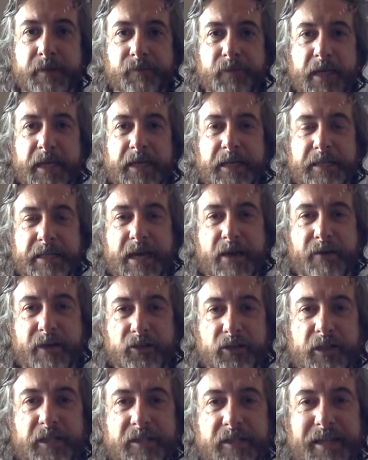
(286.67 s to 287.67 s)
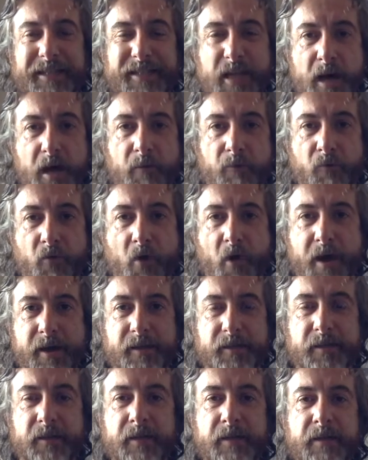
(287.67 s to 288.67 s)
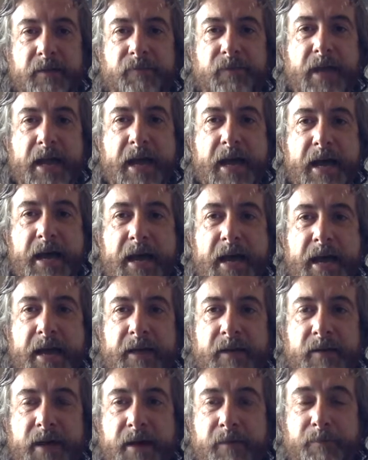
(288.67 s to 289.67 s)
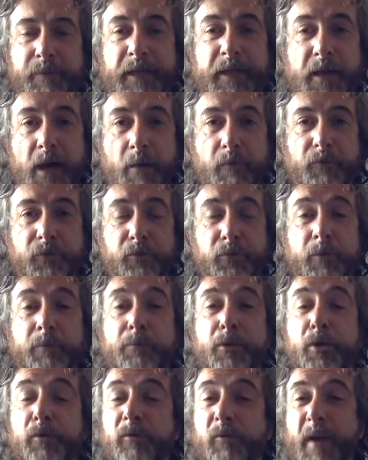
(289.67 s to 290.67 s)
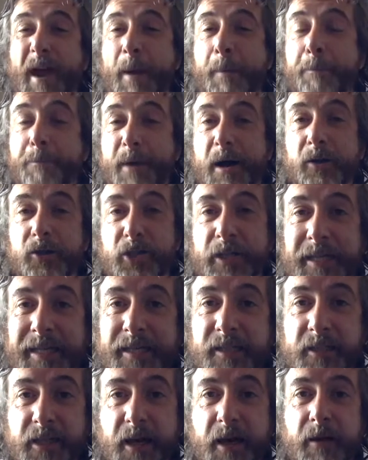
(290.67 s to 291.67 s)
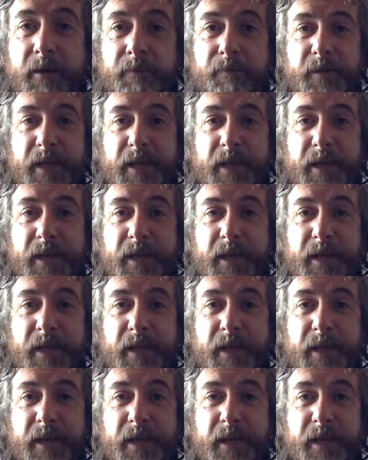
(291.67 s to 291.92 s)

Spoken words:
He can now actually sit upright and be comfortable and move around much easier,